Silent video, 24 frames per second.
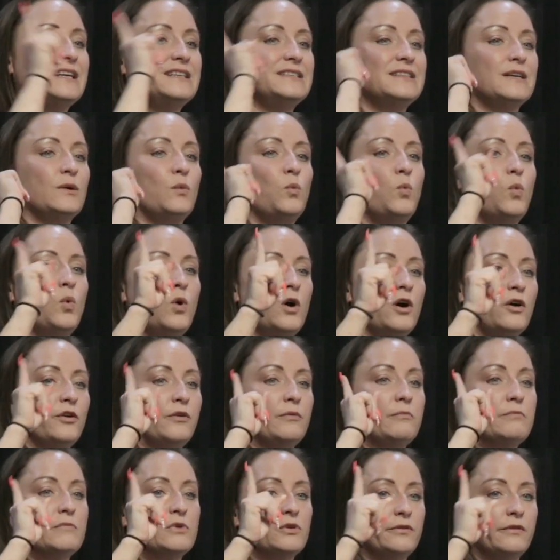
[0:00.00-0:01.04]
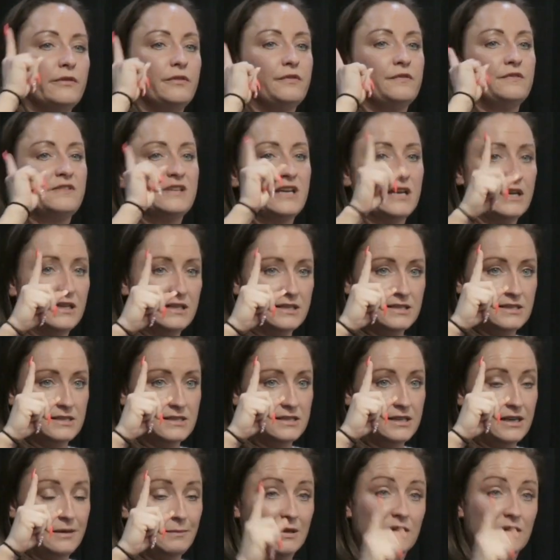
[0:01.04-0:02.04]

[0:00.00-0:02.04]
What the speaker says: is a 1 month tenancy